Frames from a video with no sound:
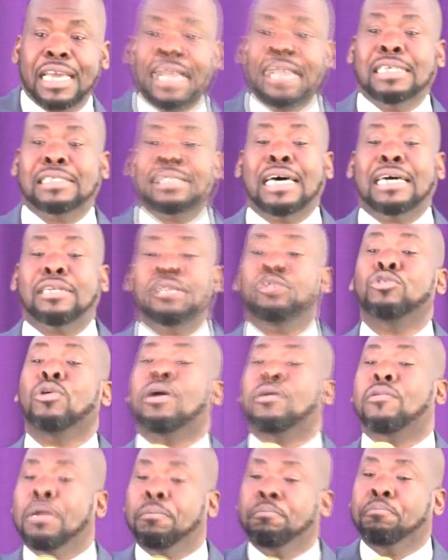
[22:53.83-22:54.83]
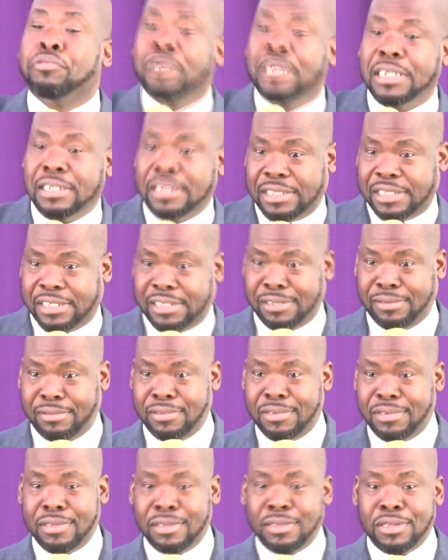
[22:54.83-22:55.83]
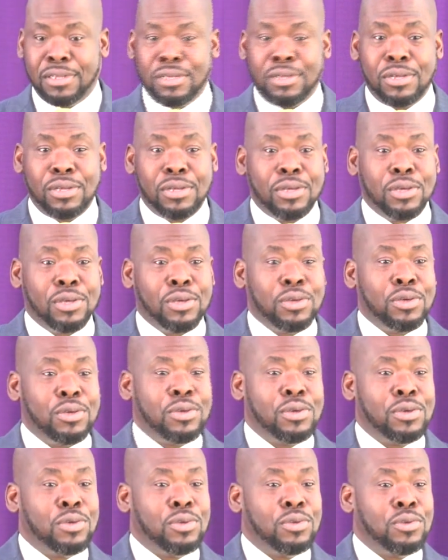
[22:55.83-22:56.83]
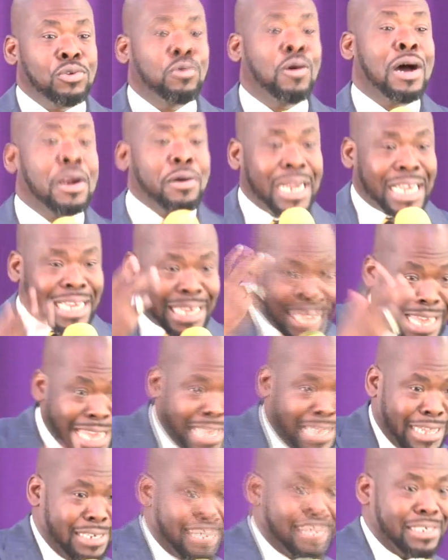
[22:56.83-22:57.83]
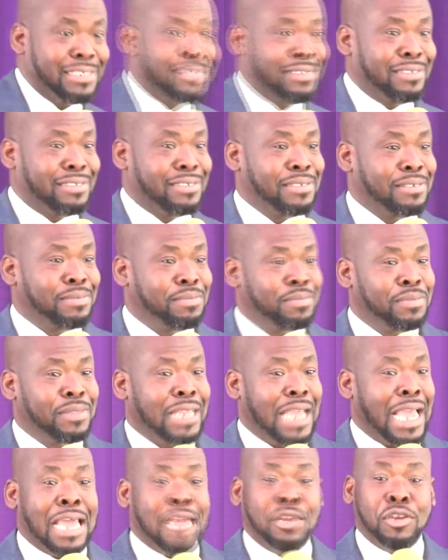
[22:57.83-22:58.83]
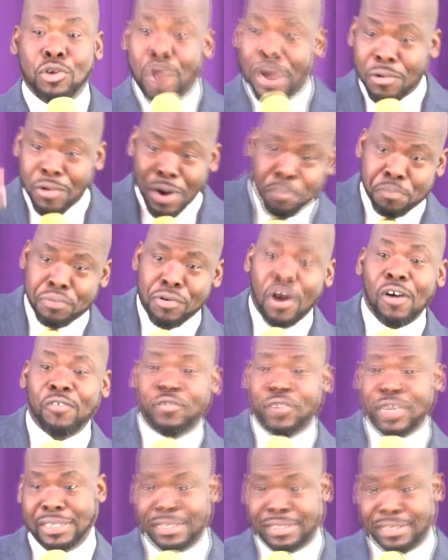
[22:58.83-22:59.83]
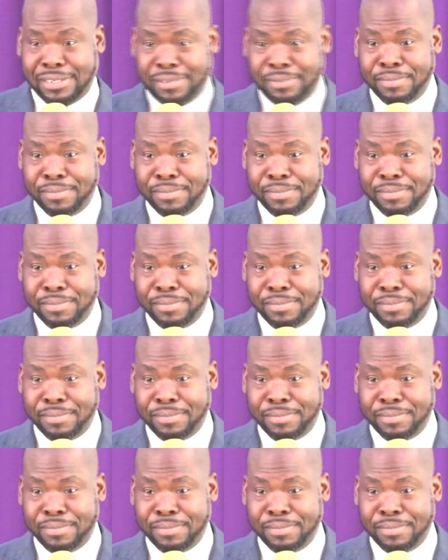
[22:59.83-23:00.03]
is that you are a priest, you are a king, and you are a prophet.